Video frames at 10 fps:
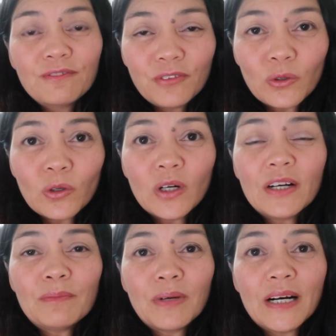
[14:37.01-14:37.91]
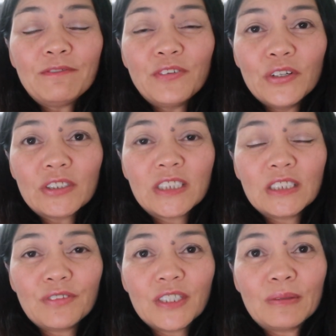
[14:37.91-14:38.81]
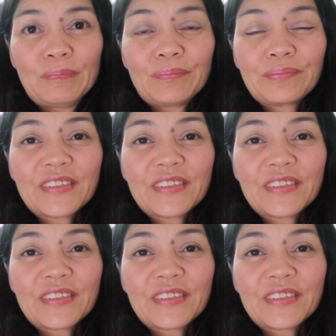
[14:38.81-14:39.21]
for my first dividend.